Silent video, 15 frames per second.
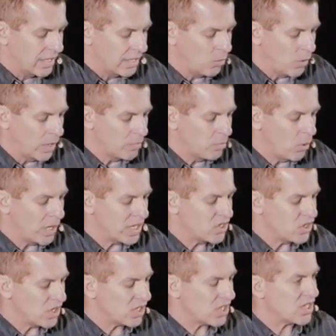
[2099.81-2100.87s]
At one point,
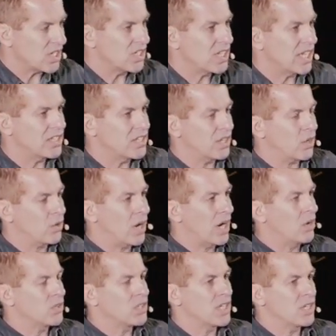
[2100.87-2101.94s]
Jesus had said to the
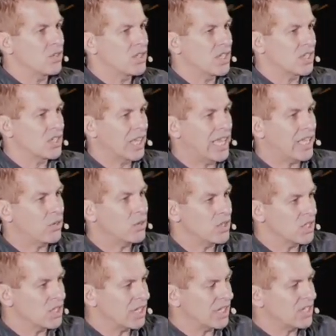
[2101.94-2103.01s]
crowds, he used this
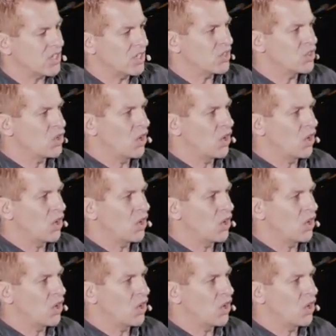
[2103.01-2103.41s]
language, I think it's in